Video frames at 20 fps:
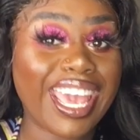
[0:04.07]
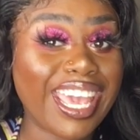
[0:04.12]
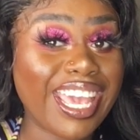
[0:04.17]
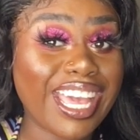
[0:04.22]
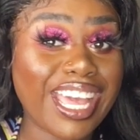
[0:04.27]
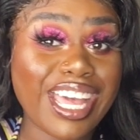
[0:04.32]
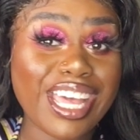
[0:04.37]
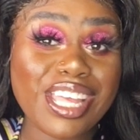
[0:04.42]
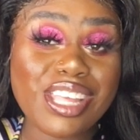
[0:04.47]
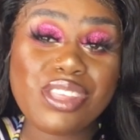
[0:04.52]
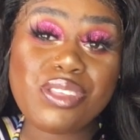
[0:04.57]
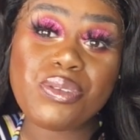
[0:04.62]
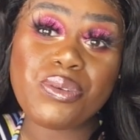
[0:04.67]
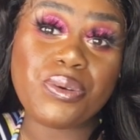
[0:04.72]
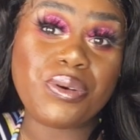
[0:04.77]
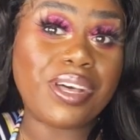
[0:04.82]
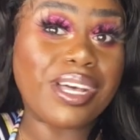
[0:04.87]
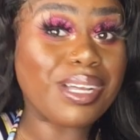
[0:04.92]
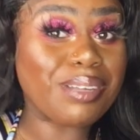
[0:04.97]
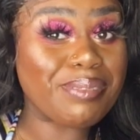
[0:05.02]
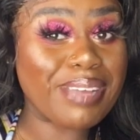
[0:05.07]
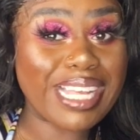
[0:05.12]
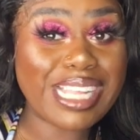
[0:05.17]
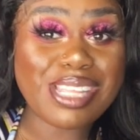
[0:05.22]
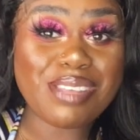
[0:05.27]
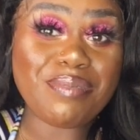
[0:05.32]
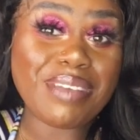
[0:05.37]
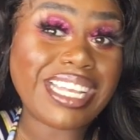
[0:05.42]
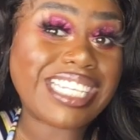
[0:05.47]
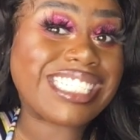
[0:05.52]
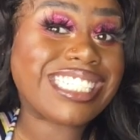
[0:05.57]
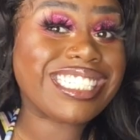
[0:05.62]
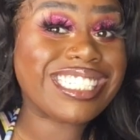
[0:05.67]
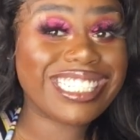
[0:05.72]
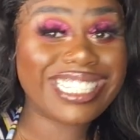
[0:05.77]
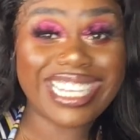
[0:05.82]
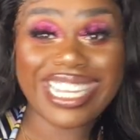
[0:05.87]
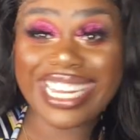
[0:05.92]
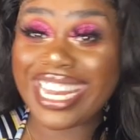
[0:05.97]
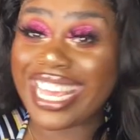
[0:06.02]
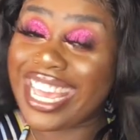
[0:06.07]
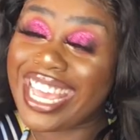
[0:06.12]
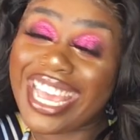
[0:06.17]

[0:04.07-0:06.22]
Hey guys, welcome back to my Chanel.